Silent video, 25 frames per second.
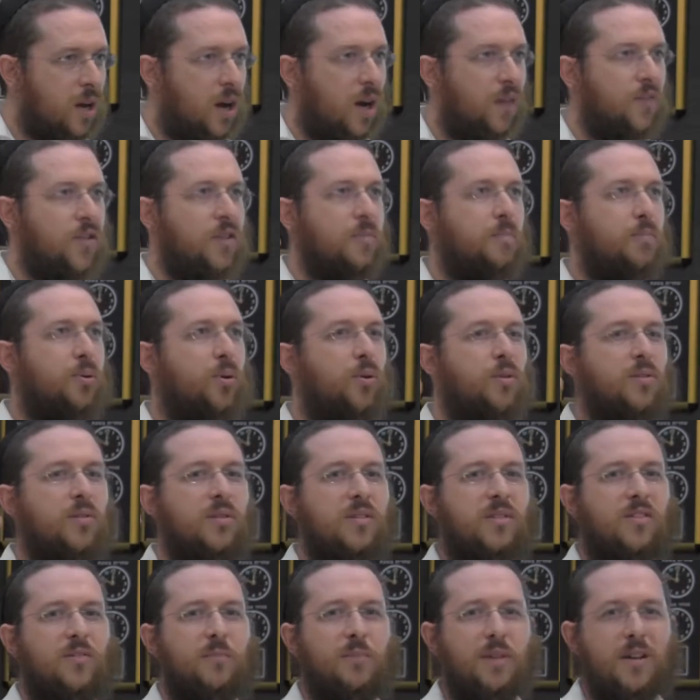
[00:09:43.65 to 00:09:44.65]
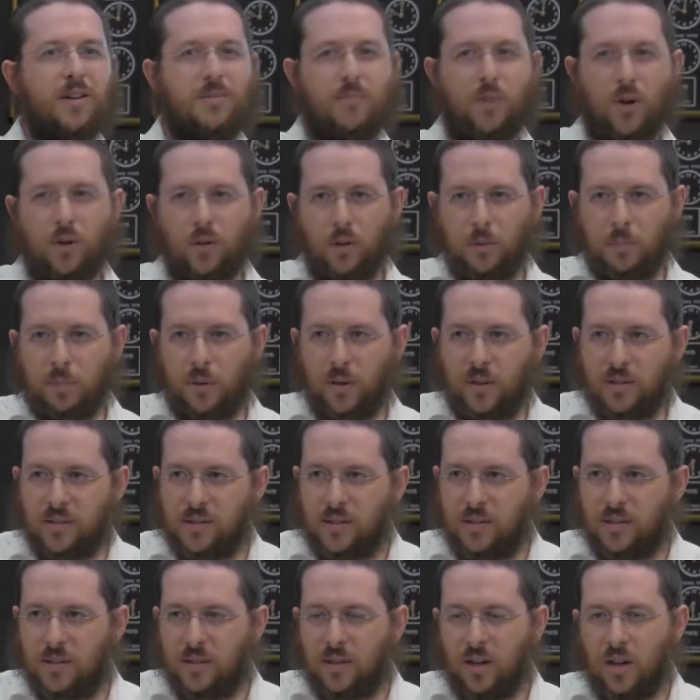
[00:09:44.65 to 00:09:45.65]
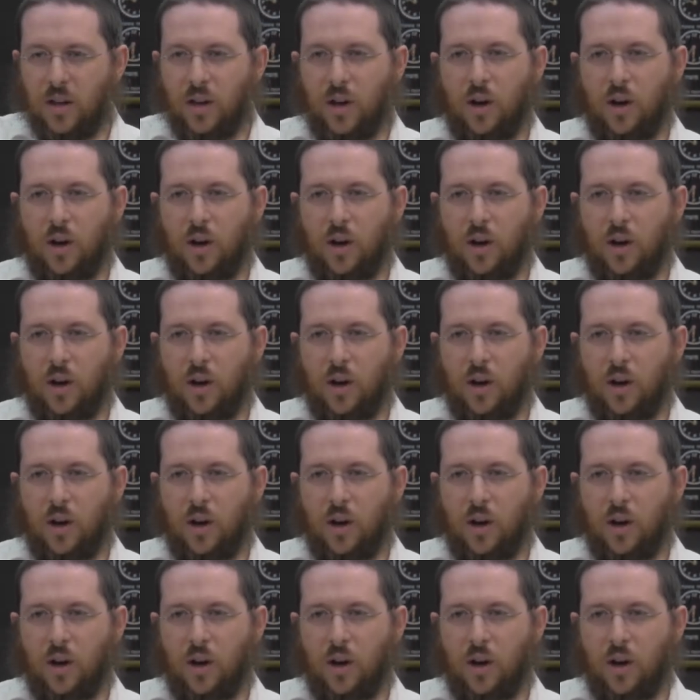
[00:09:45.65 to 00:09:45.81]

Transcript: of the importance of being a moral person,